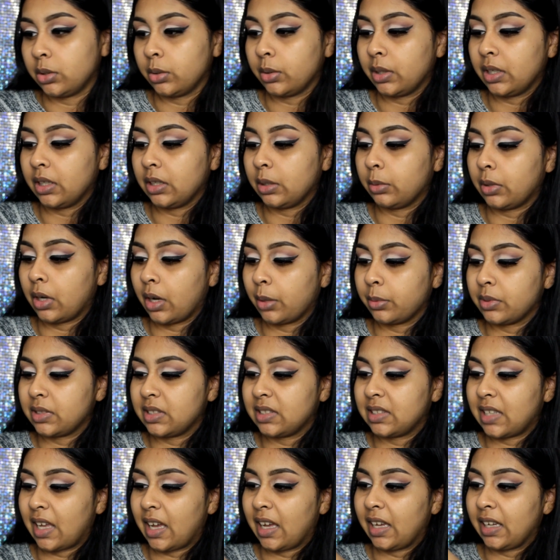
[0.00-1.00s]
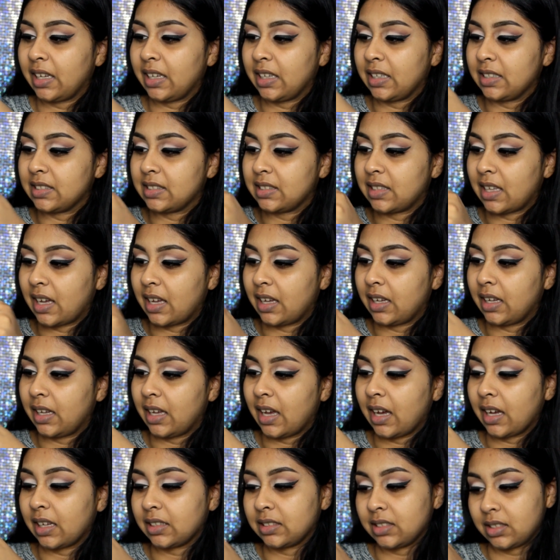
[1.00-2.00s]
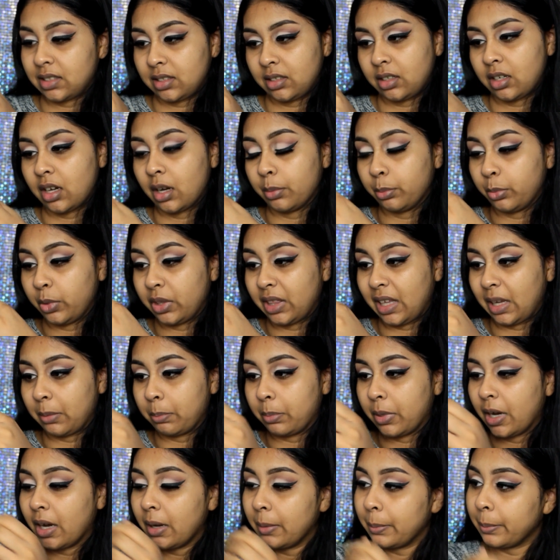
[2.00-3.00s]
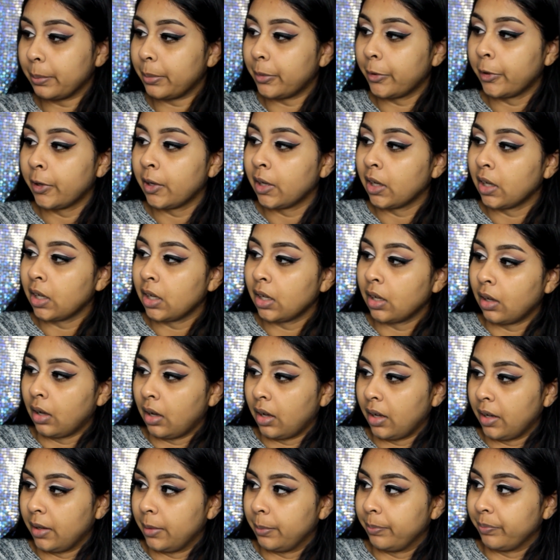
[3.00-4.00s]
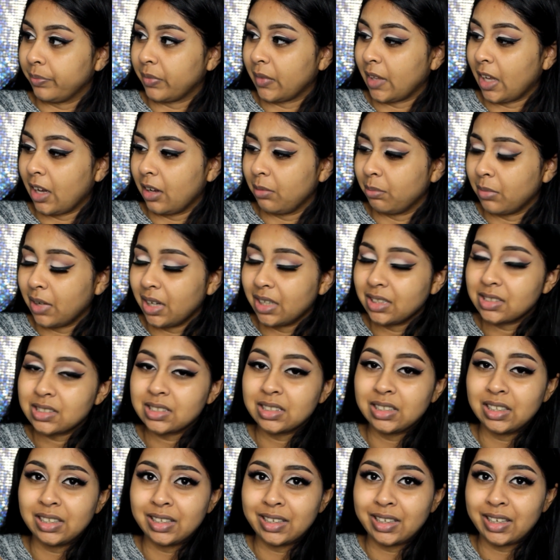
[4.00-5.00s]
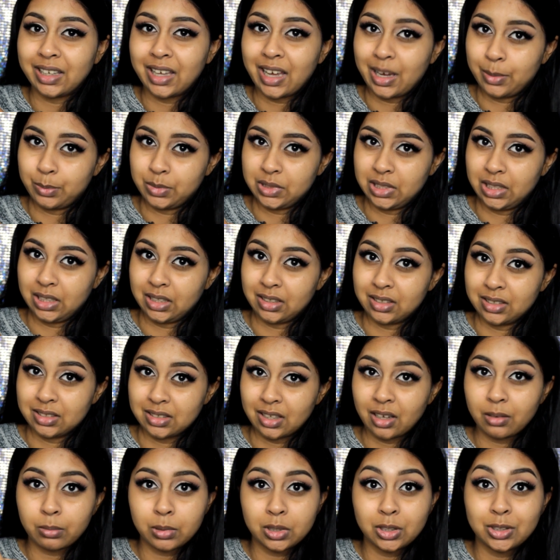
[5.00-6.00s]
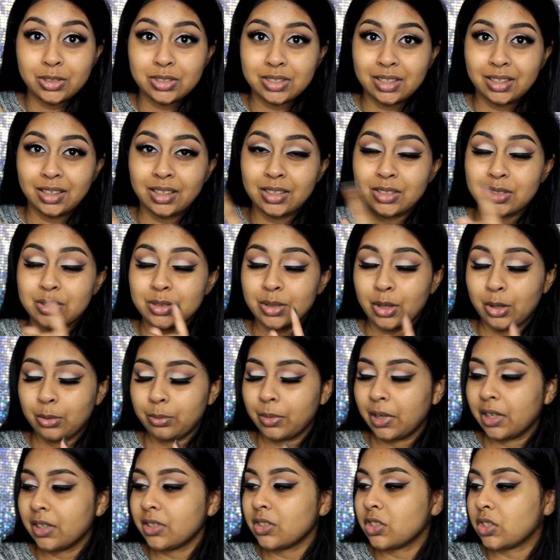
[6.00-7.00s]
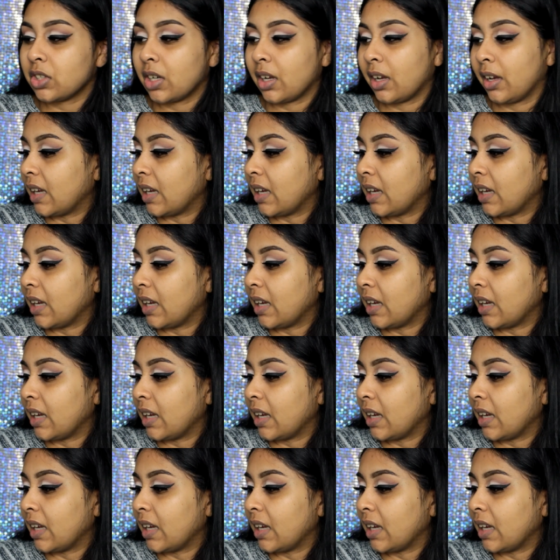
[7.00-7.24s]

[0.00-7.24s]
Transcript: to it I would say is that it doesn't come with a pump um, and mine's nearly empty because I've been using this so much.